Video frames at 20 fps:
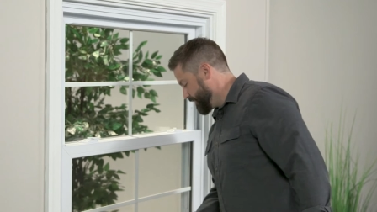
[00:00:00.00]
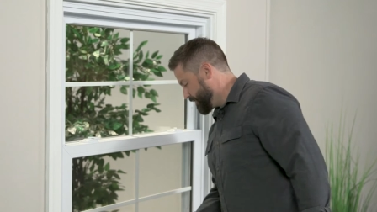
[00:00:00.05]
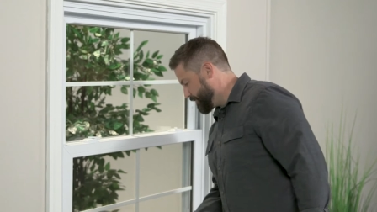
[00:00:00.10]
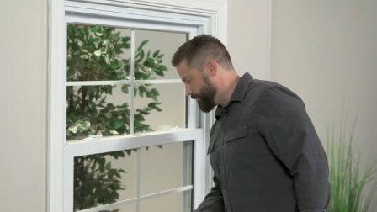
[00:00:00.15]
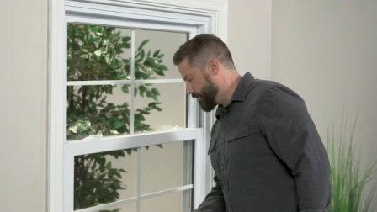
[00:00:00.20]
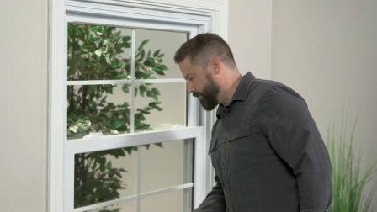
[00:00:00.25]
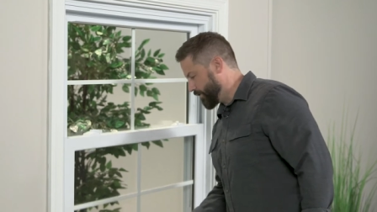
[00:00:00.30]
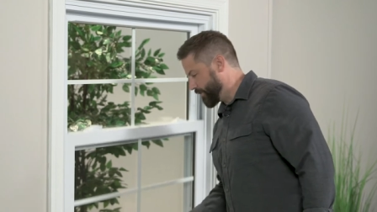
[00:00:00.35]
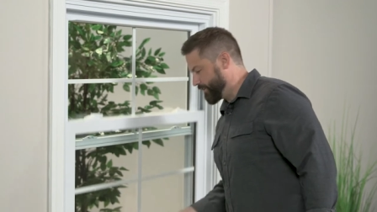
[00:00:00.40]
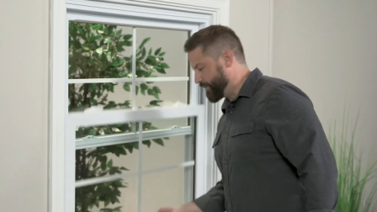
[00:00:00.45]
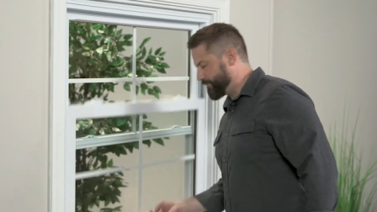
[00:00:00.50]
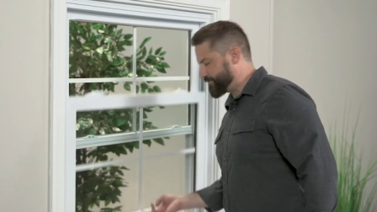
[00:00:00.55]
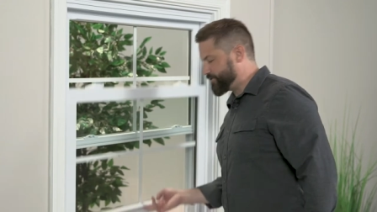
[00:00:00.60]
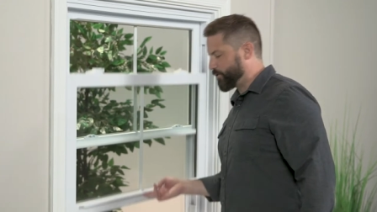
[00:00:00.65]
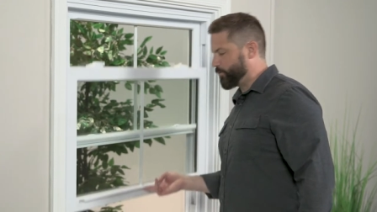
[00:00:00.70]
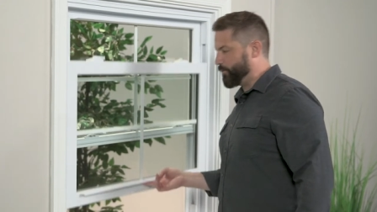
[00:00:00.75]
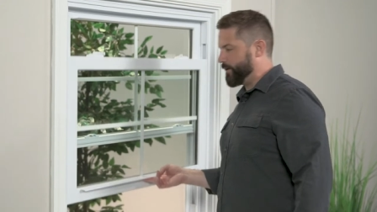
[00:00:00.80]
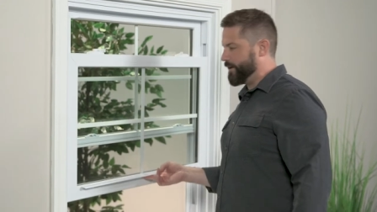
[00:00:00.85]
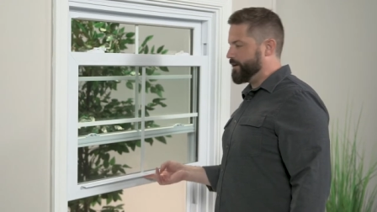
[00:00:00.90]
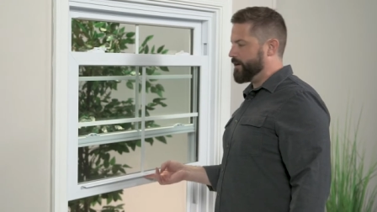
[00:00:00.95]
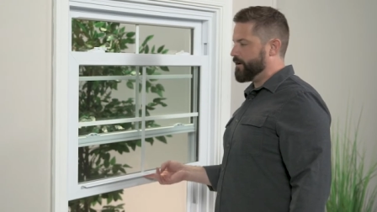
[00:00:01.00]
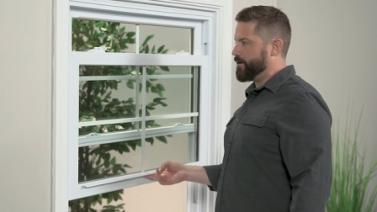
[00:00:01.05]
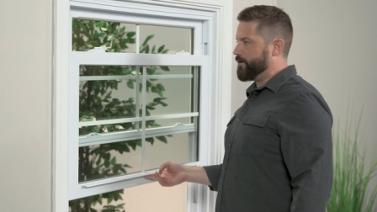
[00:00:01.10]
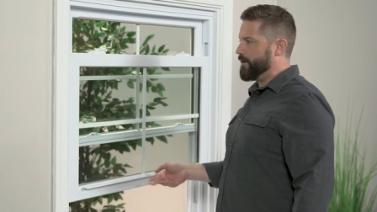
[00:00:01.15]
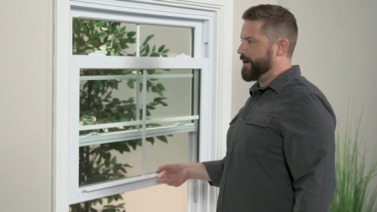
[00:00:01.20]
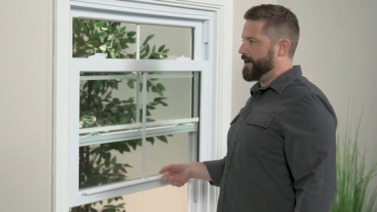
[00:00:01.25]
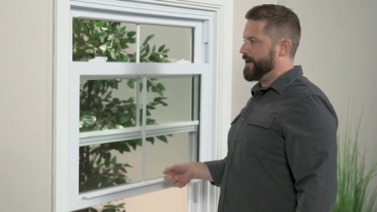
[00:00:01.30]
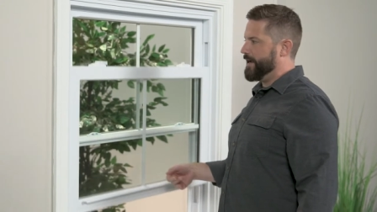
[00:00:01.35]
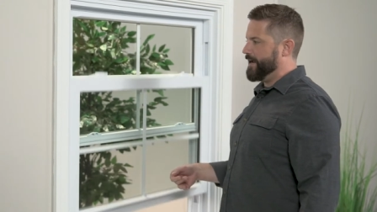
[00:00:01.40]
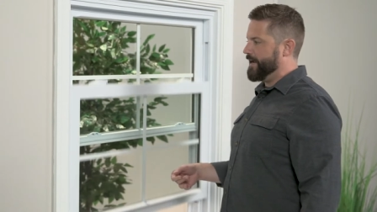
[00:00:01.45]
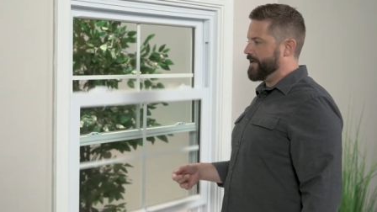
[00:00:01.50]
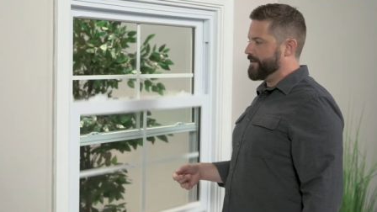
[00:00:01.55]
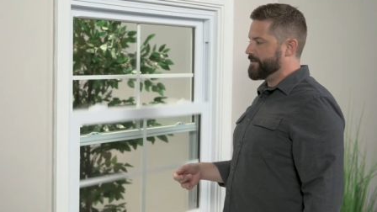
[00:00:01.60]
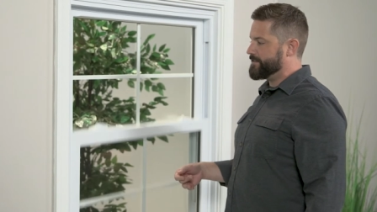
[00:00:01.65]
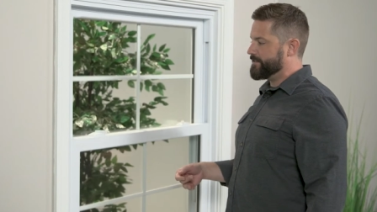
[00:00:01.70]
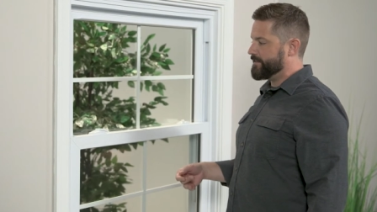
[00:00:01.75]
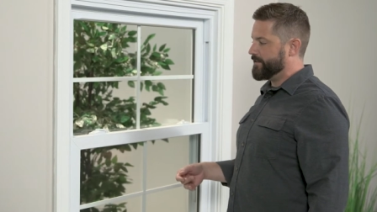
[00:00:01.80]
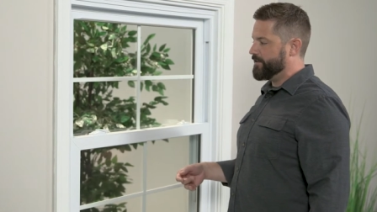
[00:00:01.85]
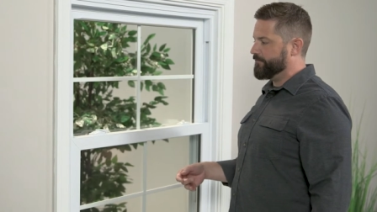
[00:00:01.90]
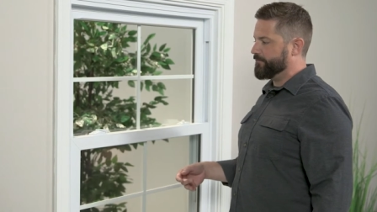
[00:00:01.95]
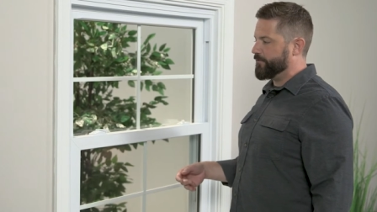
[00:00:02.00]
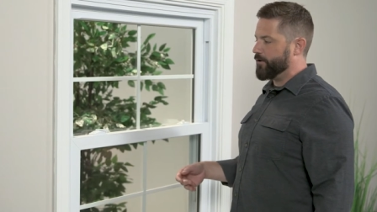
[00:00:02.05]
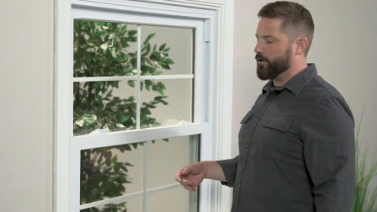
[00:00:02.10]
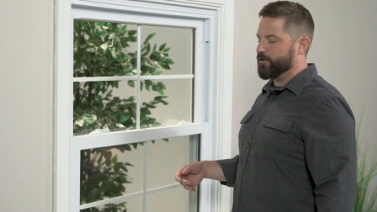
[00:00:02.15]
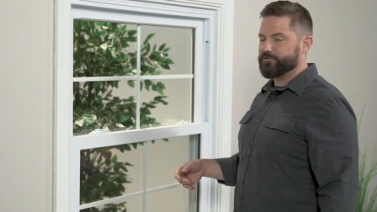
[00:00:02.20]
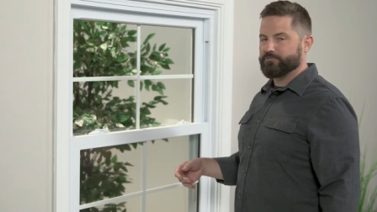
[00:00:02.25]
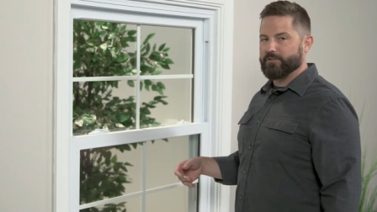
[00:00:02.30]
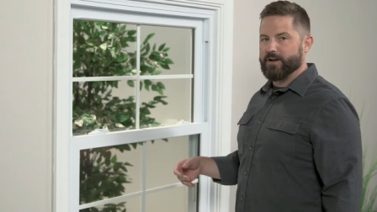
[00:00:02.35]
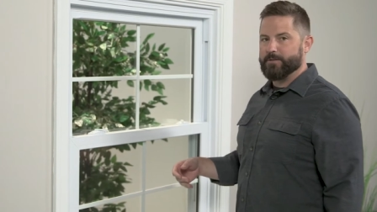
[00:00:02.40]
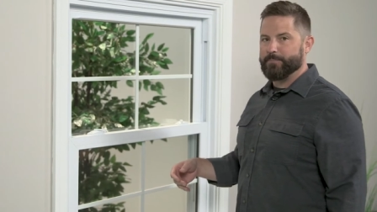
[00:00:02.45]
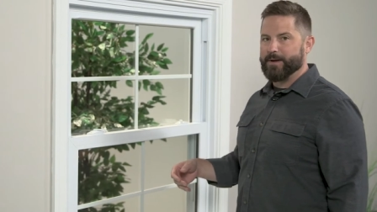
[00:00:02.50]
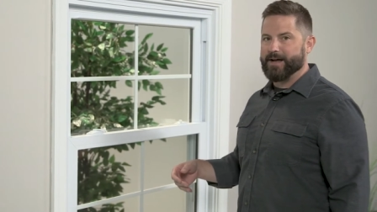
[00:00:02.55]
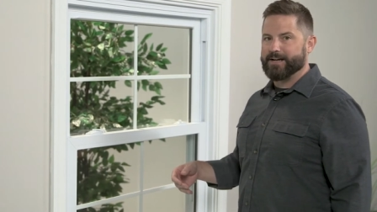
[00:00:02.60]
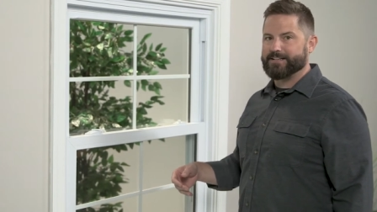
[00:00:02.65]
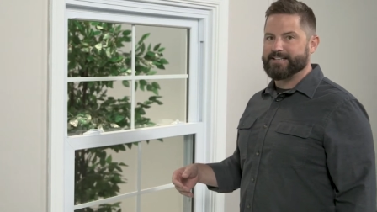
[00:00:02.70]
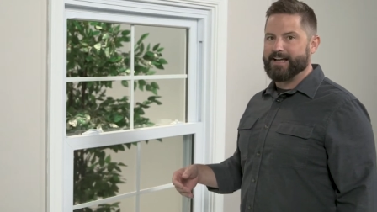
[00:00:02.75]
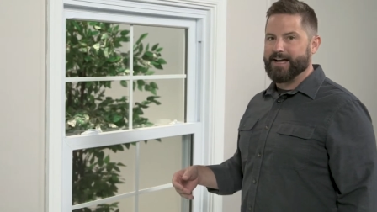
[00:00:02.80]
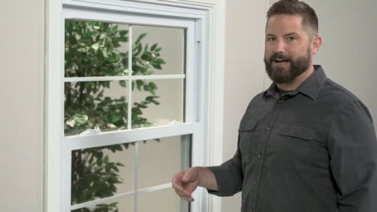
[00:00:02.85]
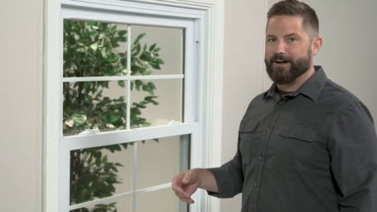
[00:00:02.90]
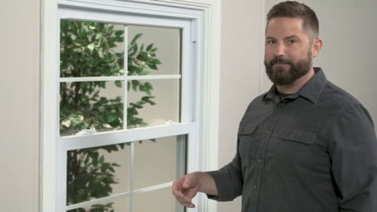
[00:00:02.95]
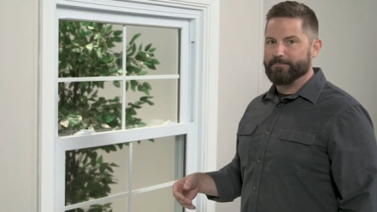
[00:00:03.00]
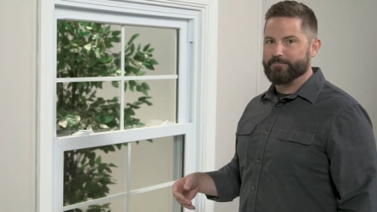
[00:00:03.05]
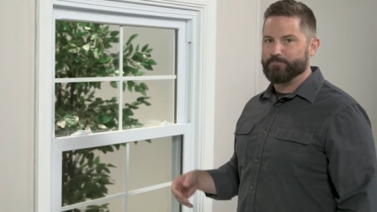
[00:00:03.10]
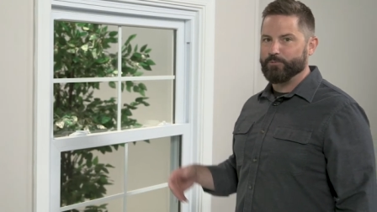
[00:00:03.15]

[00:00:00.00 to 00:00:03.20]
You go to lift your window and it falls right back down.